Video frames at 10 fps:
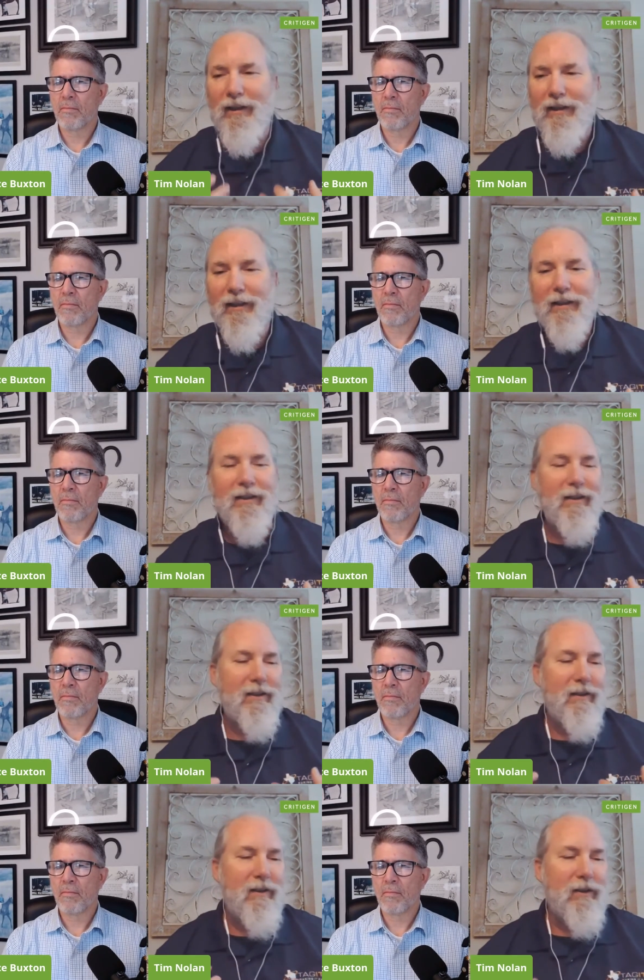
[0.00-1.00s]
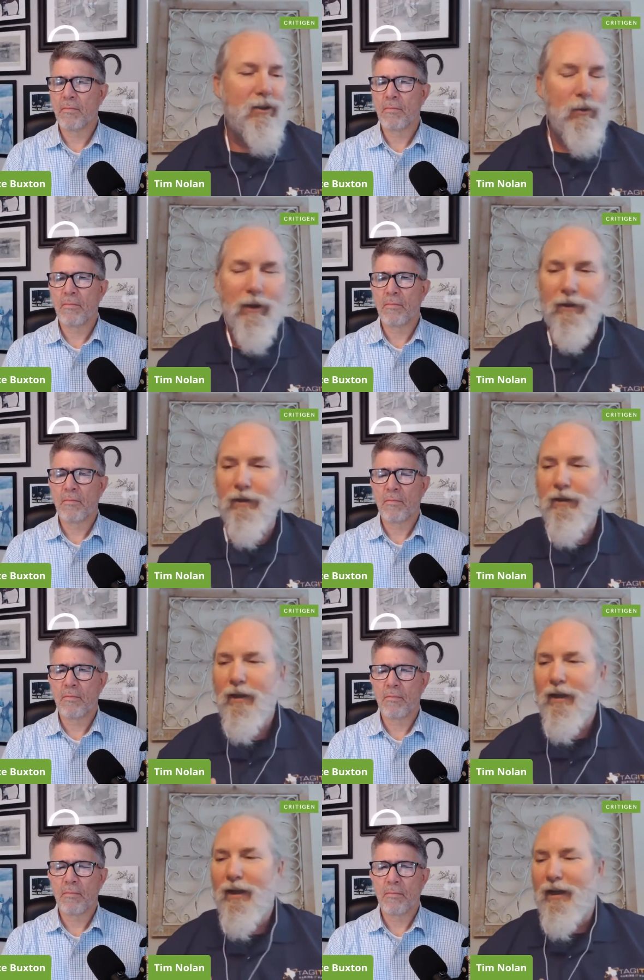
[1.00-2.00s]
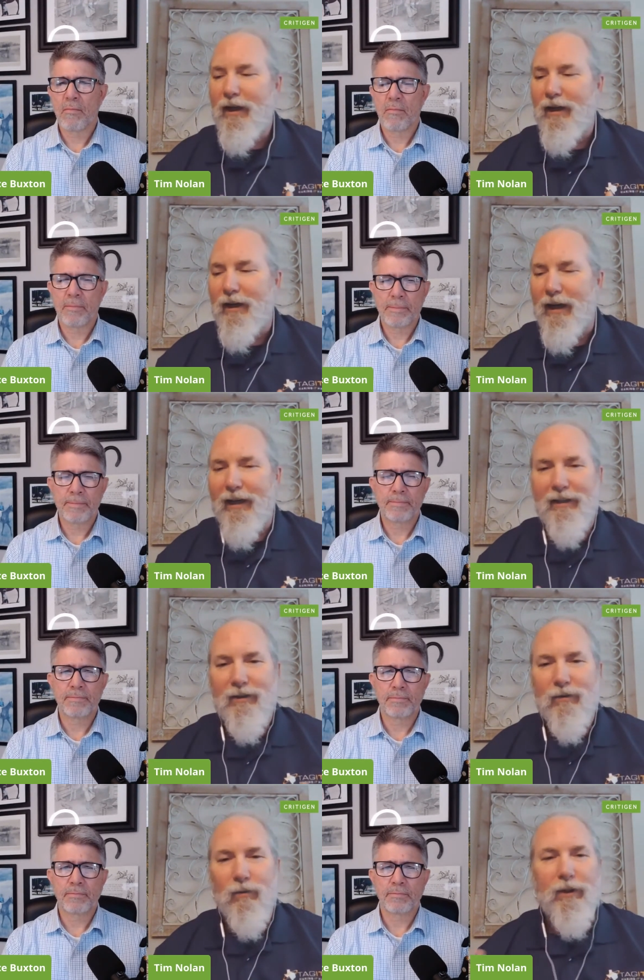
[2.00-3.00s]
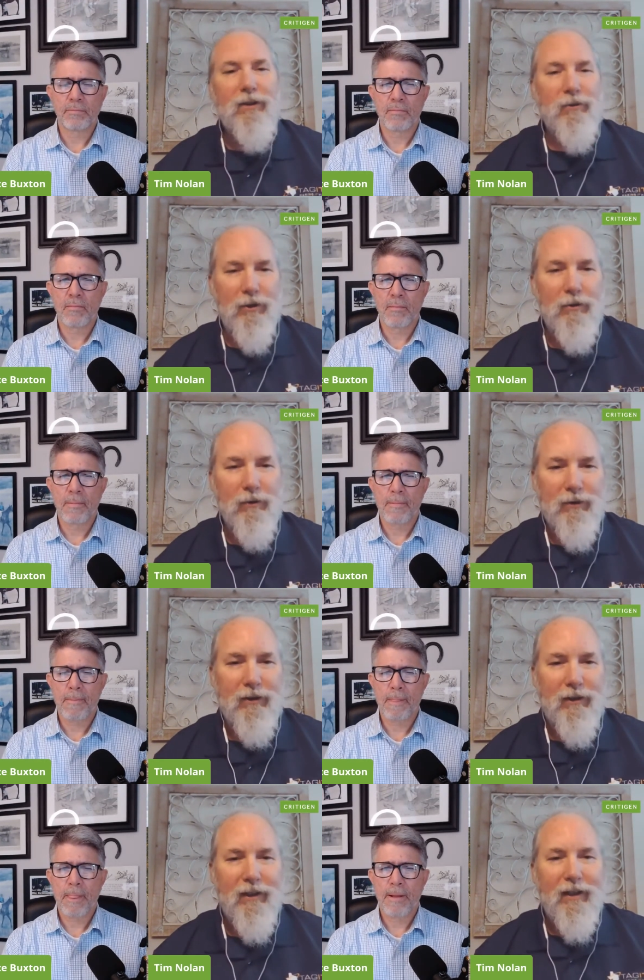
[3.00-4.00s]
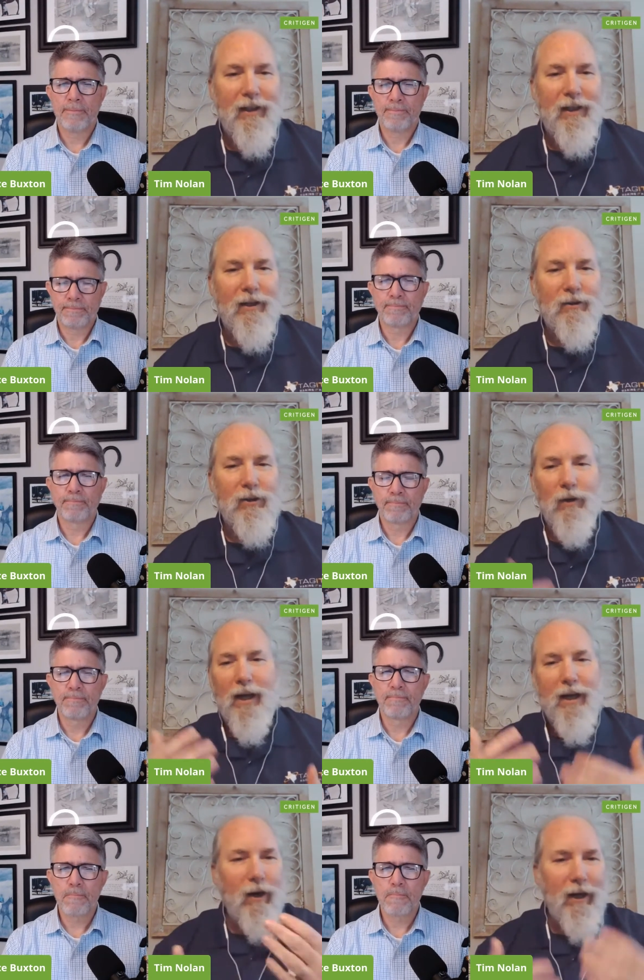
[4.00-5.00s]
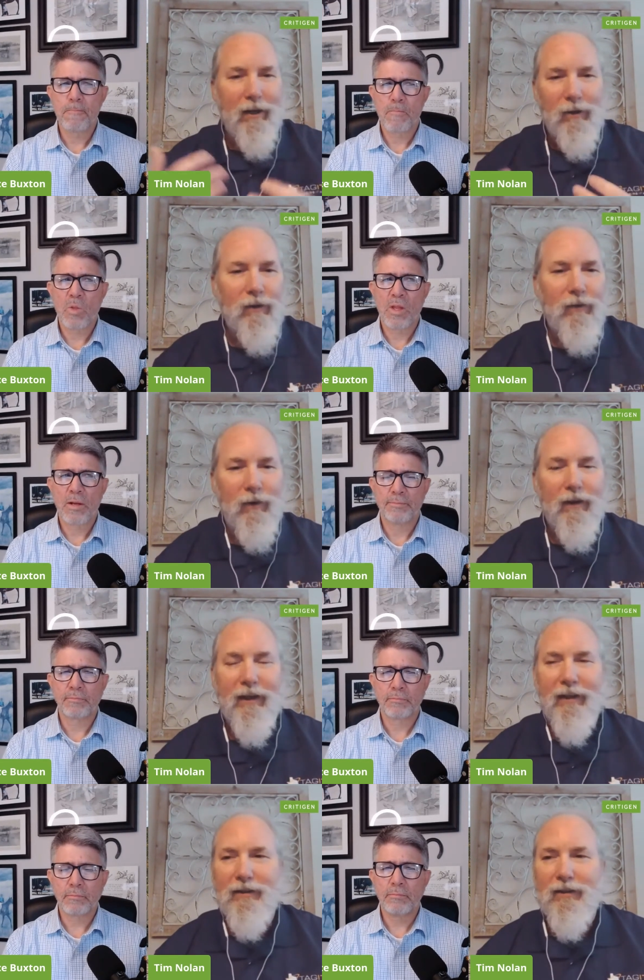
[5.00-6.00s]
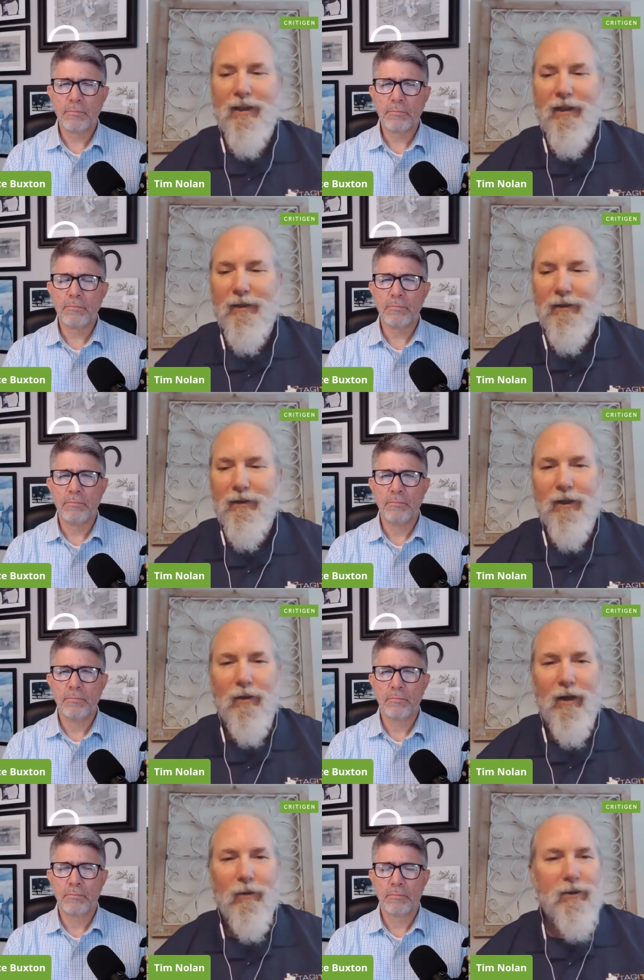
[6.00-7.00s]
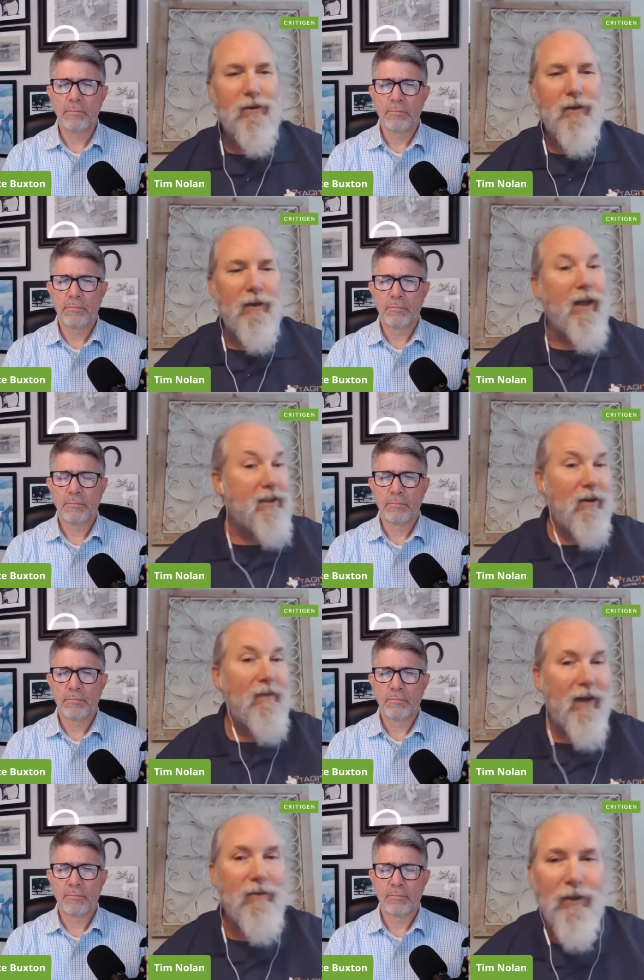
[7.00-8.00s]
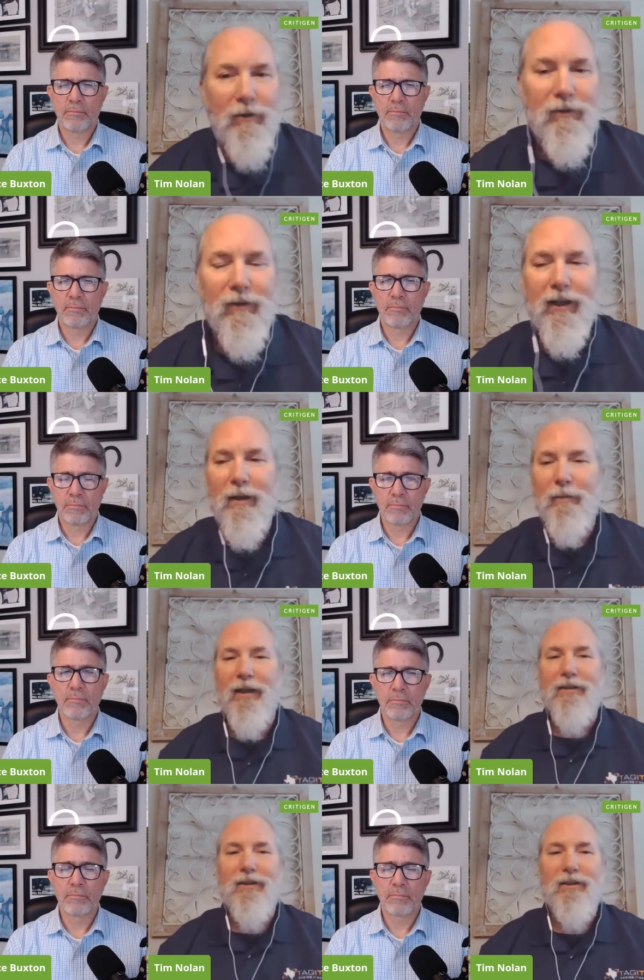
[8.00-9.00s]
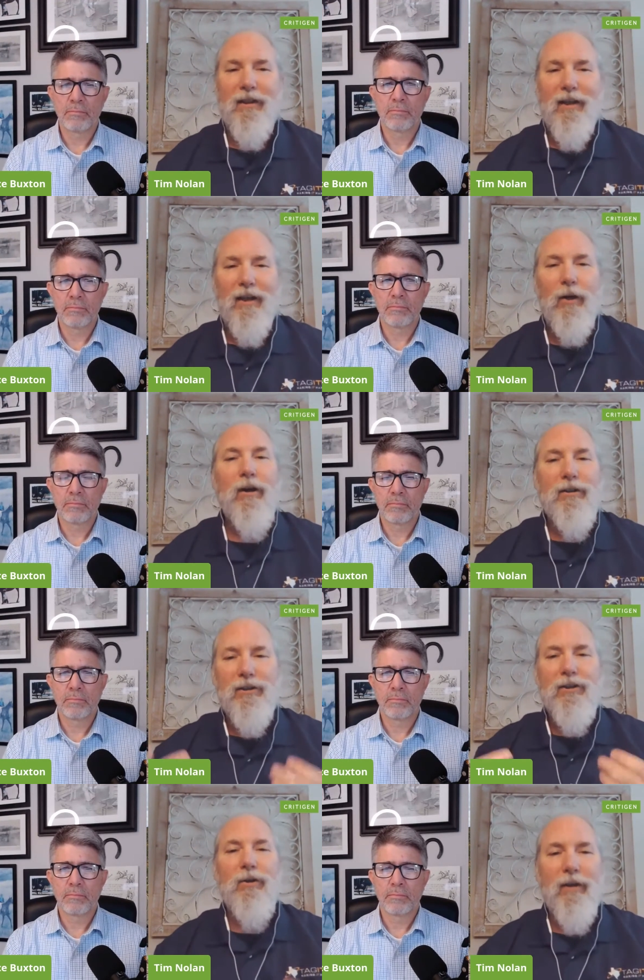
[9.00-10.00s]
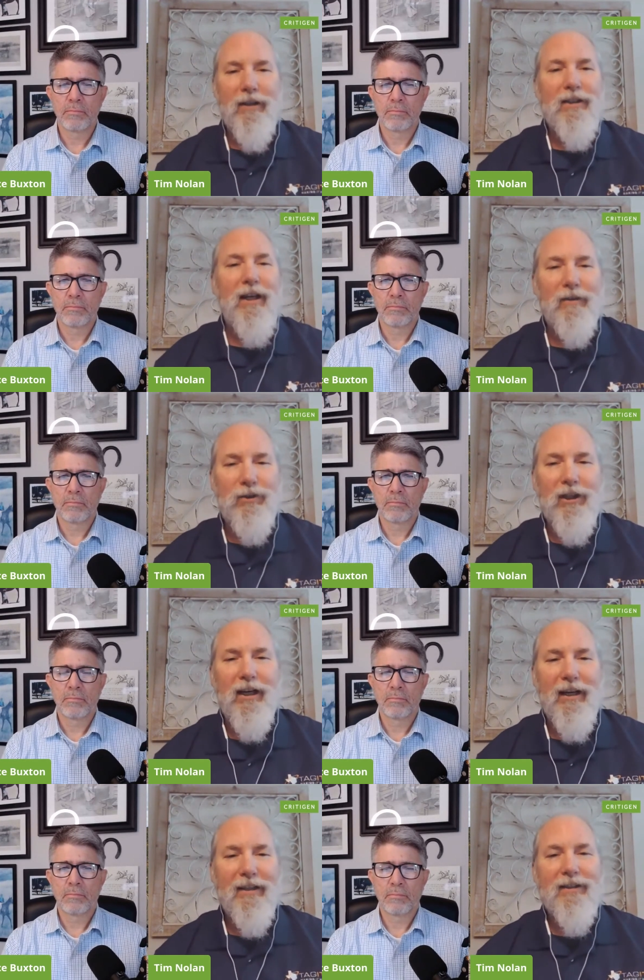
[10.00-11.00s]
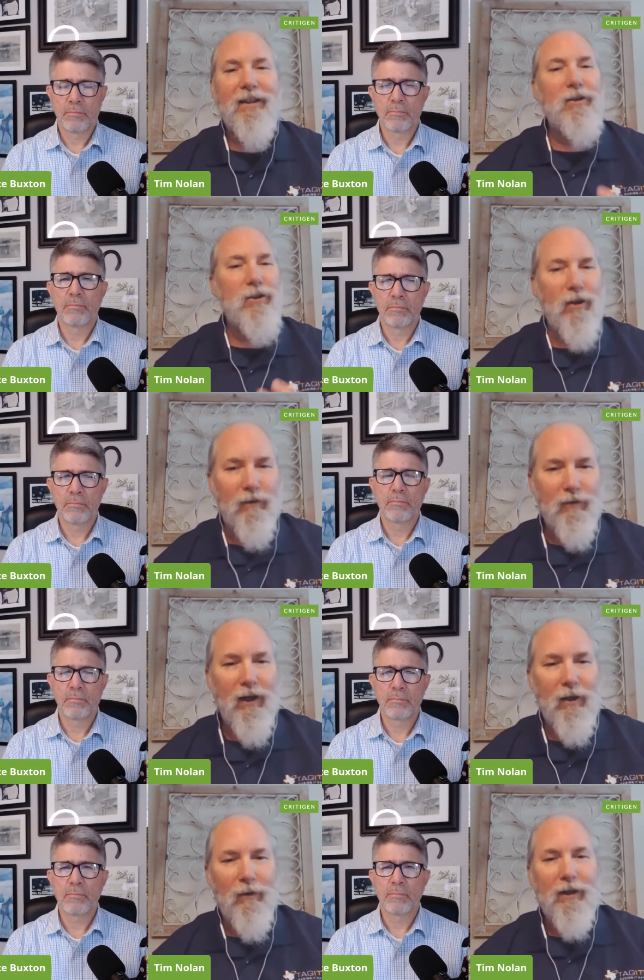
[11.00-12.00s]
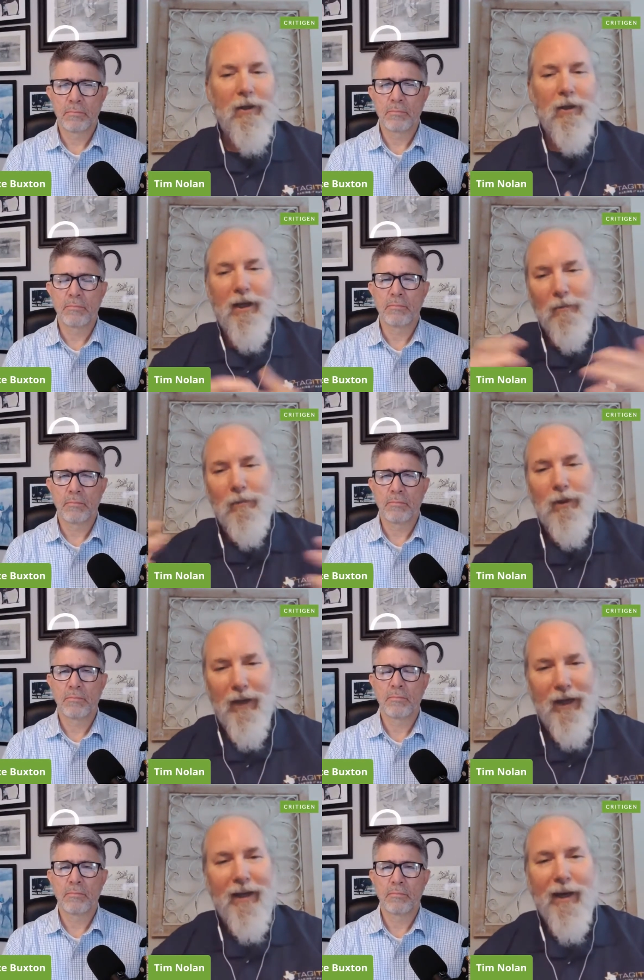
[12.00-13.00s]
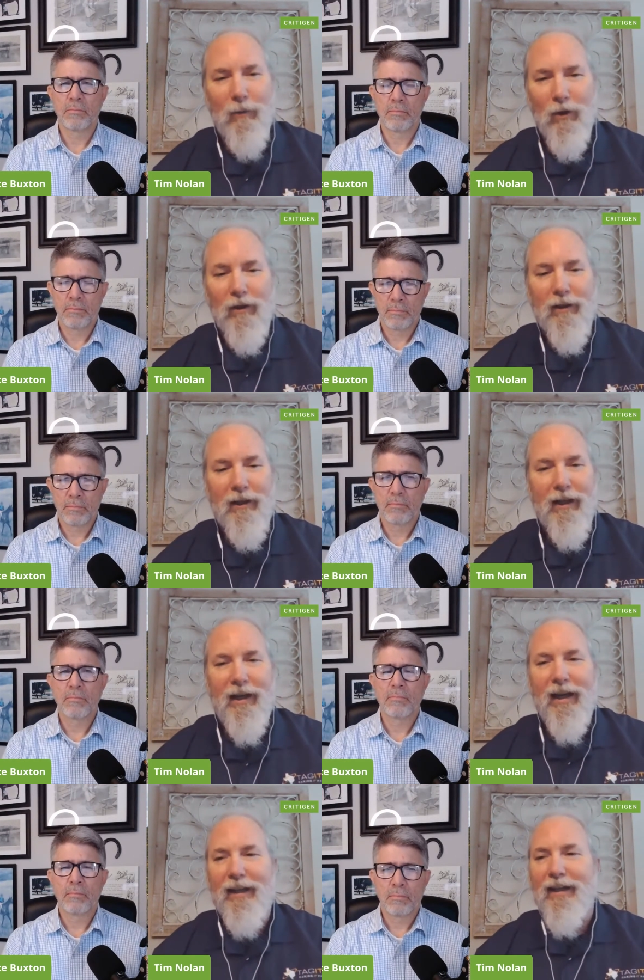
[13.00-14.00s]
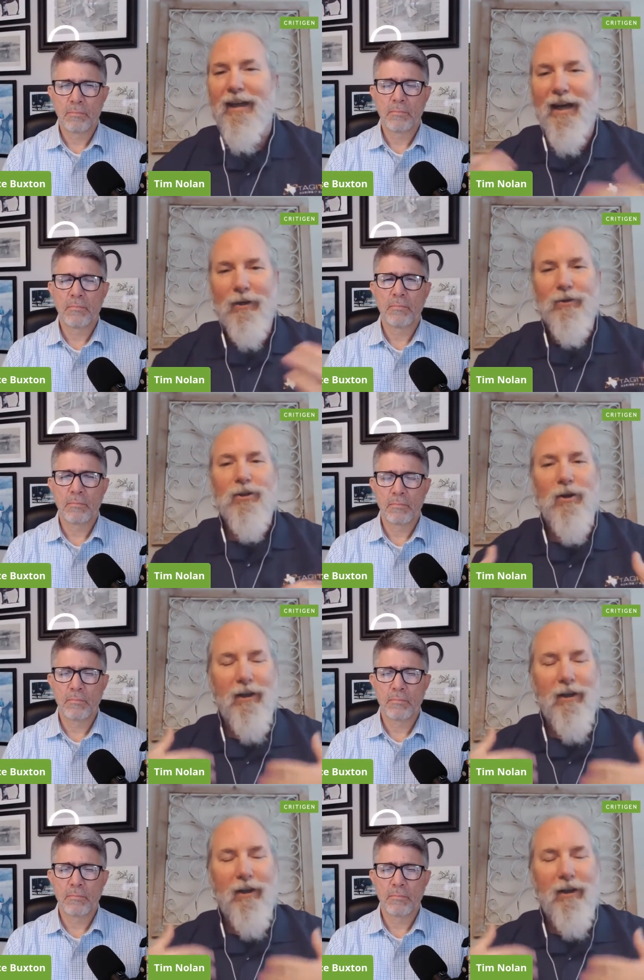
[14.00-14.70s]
Speaker 1: at LinkedIn and, and Twitter uh, as research tools. You know, so when I go out and look for things, uh, you know, I was, you know, that's how I found you. Right? I mean, it's who else is doing this kind of GIS, and then you start following and you kind of build that network, and then now you're